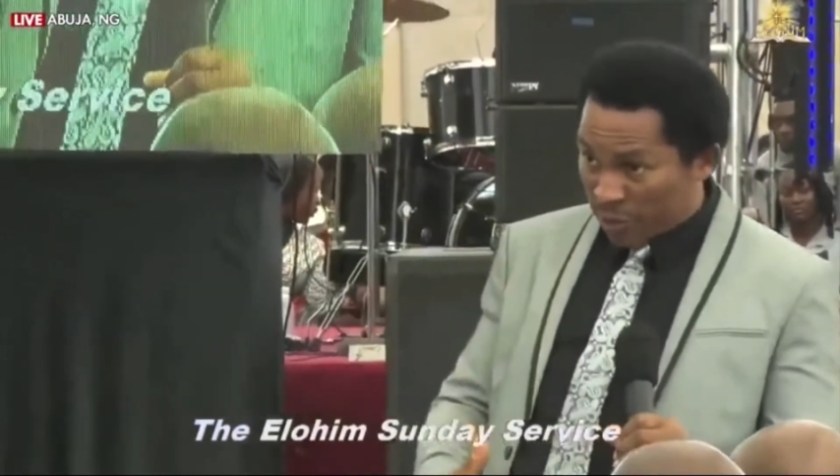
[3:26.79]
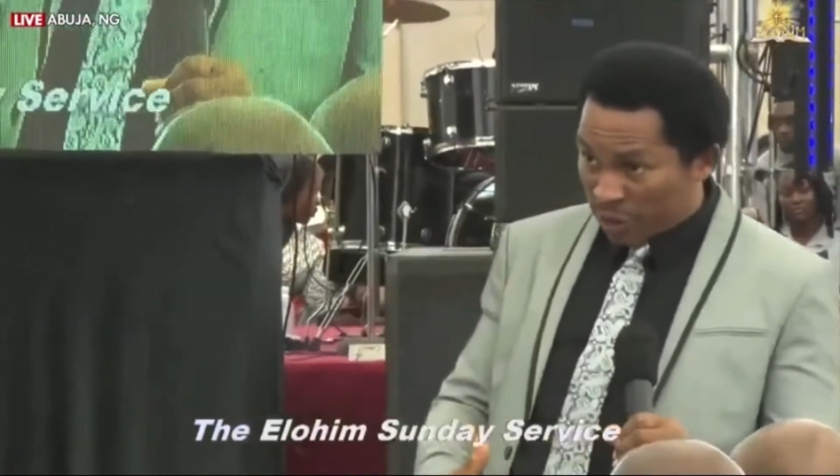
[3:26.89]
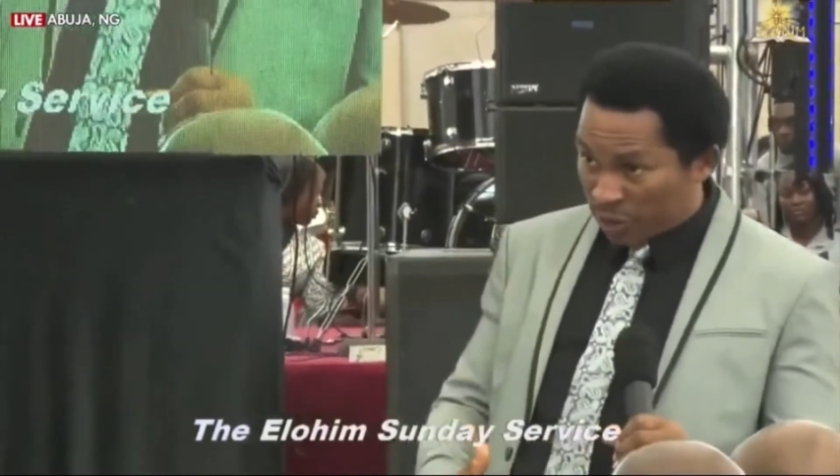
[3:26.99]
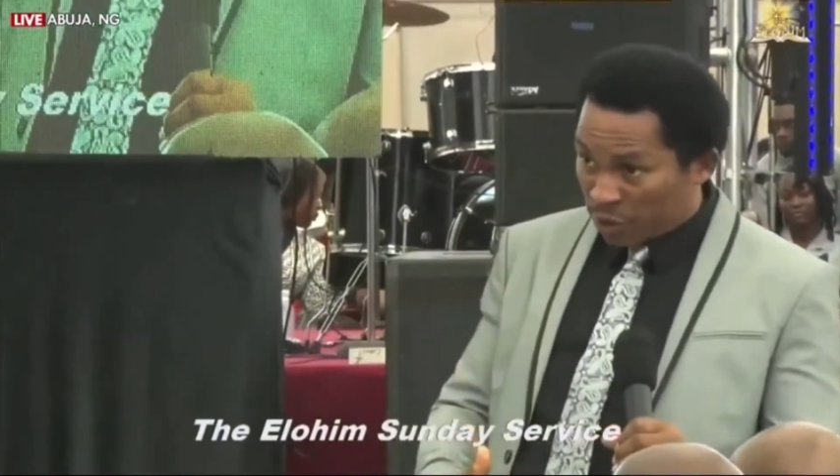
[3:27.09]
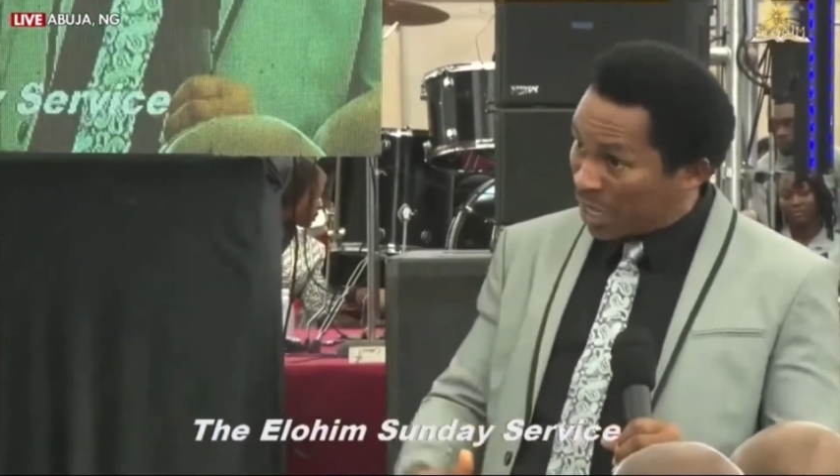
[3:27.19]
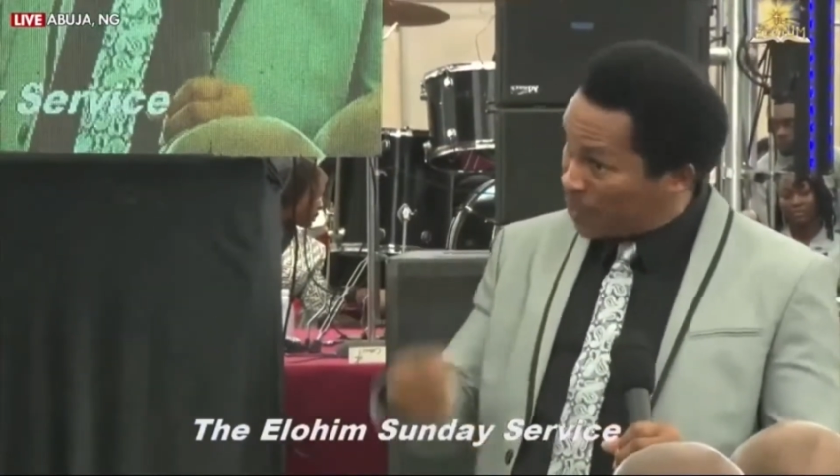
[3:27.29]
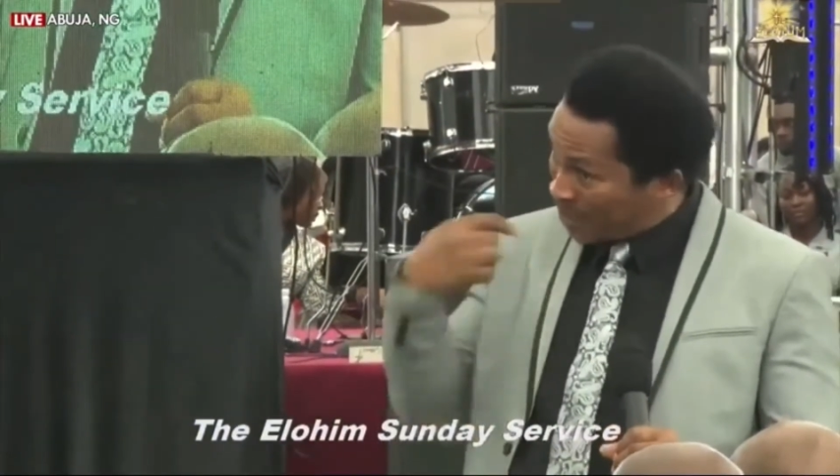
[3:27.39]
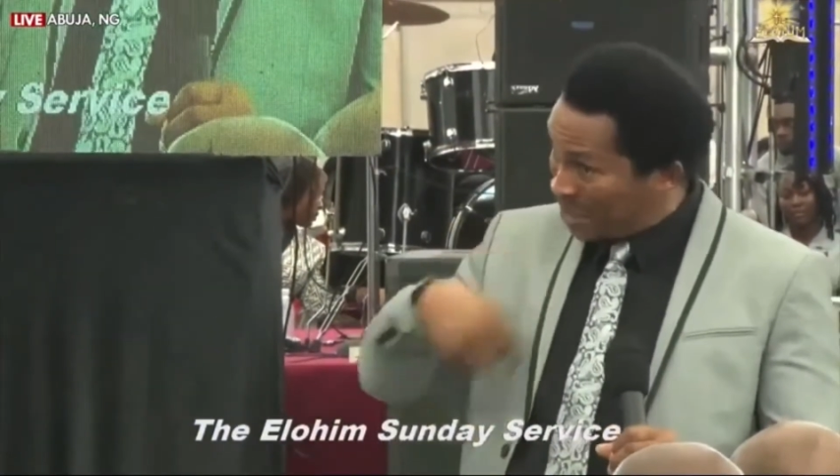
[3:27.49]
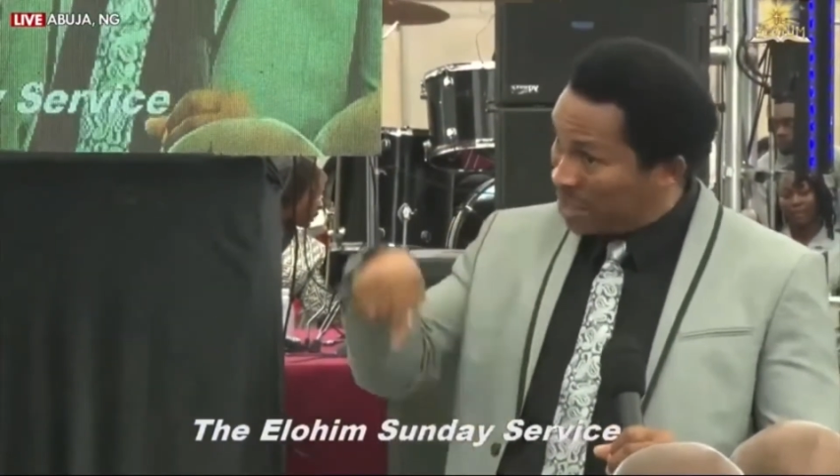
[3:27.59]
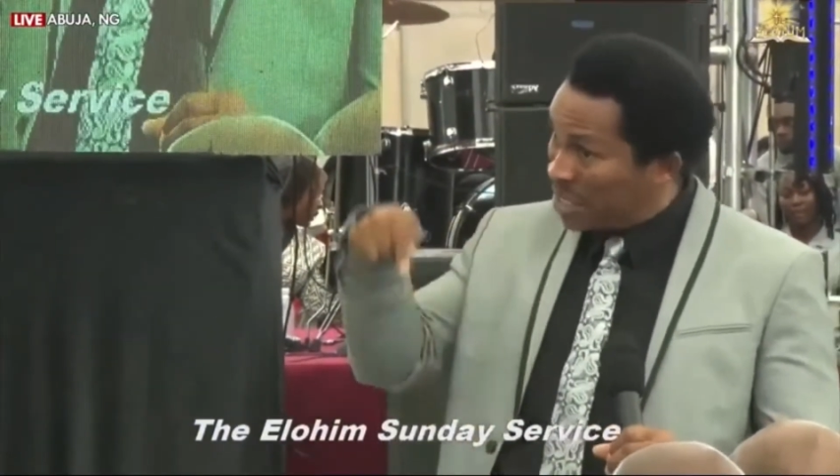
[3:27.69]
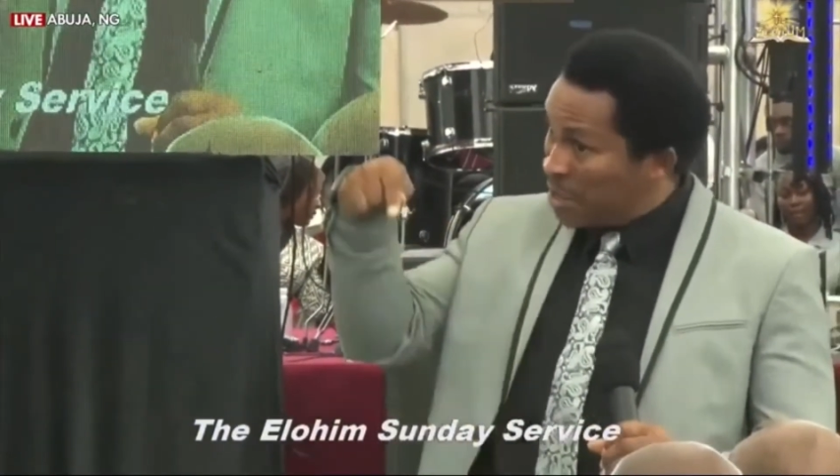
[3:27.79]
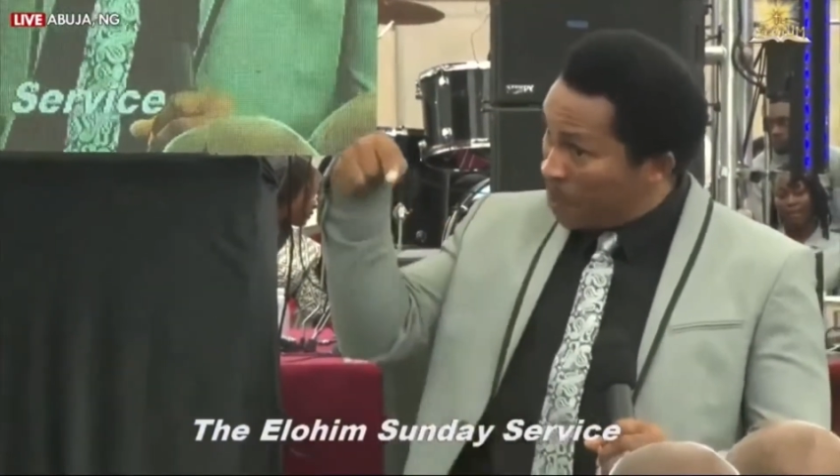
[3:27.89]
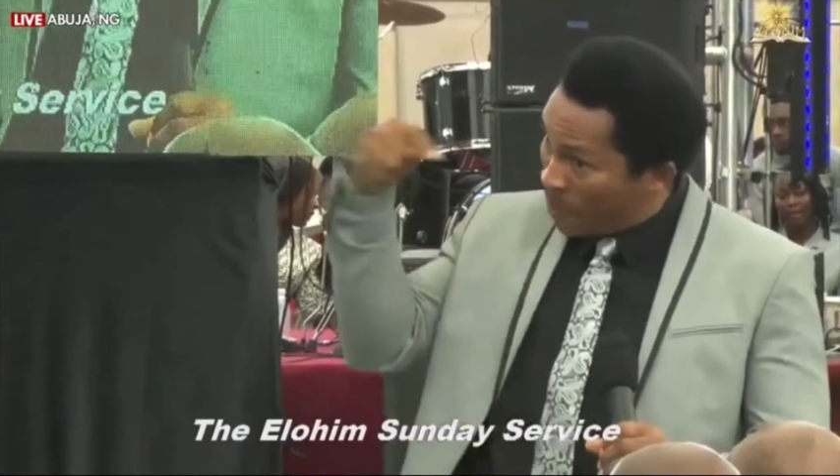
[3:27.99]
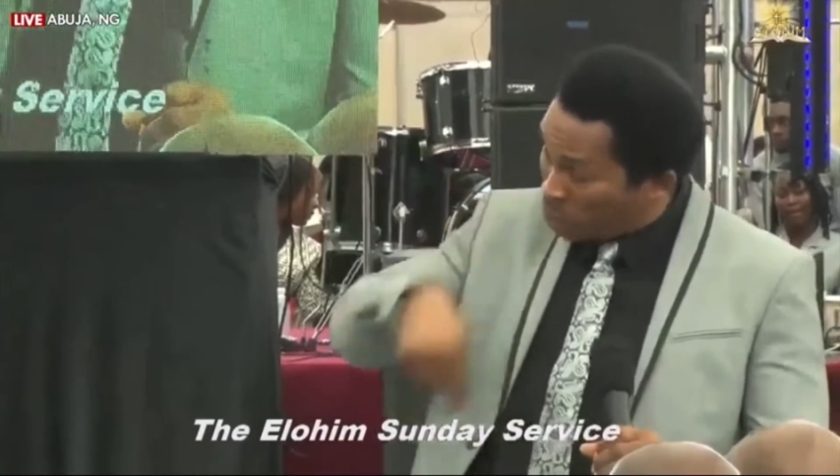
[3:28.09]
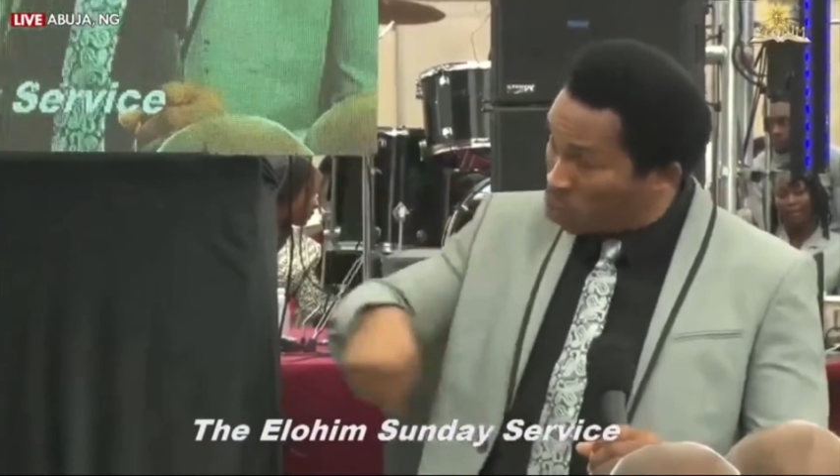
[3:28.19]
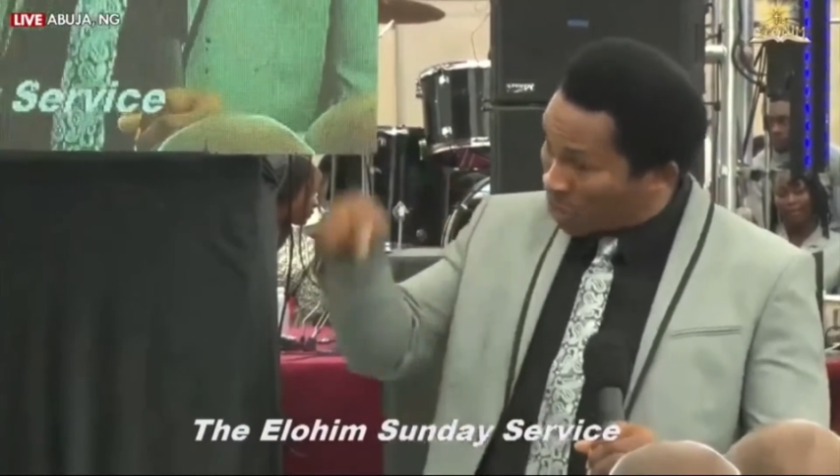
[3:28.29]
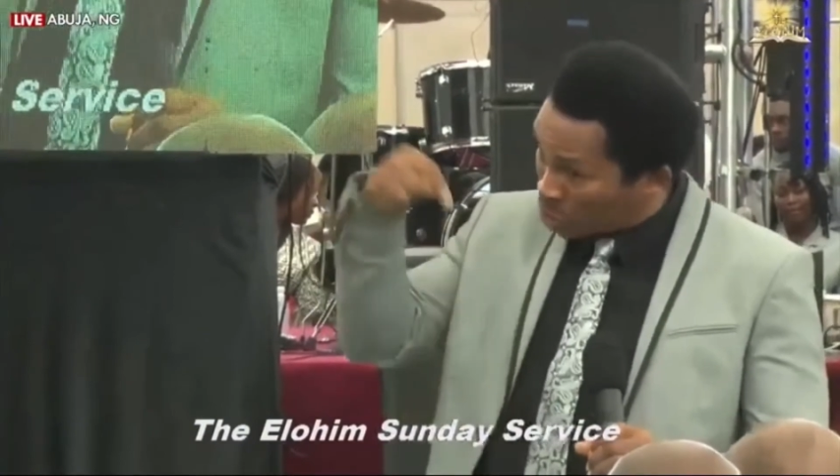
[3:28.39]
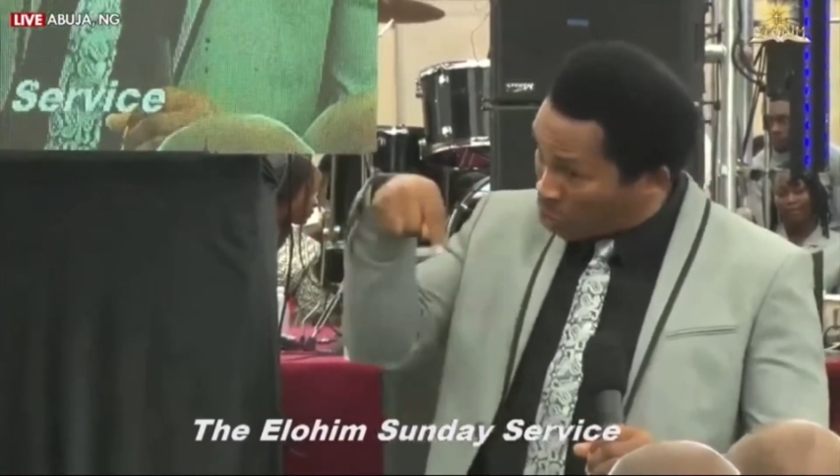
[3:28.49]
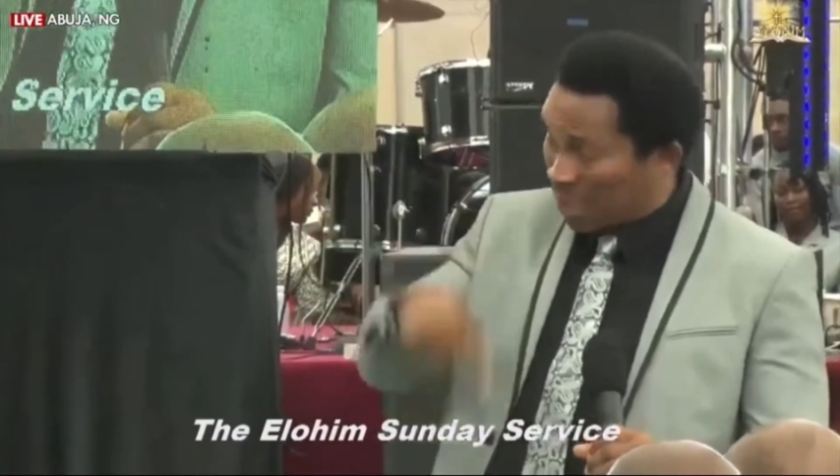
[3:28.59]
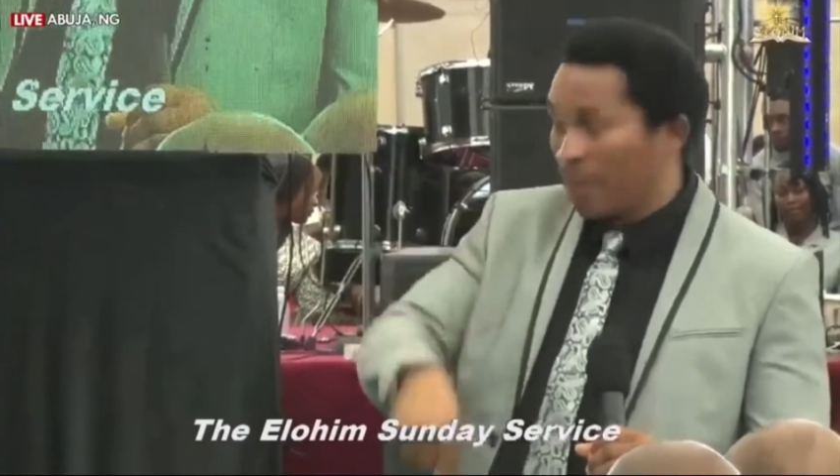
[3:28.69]
you know that the person means what he's
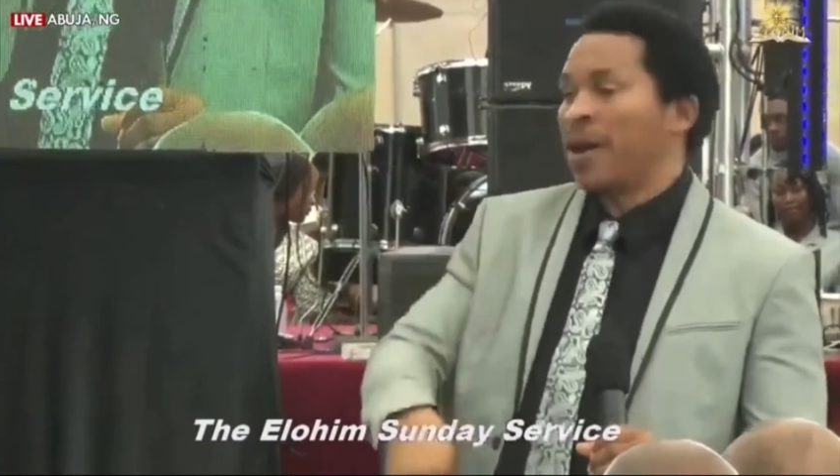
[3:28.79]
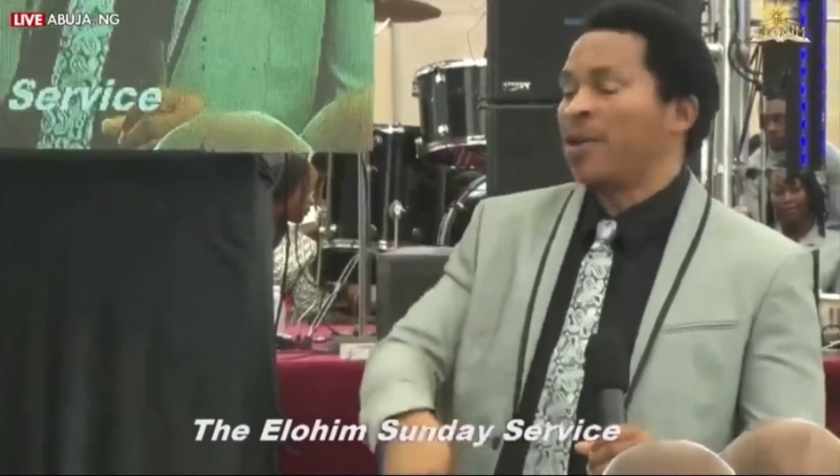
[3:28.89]
talking about.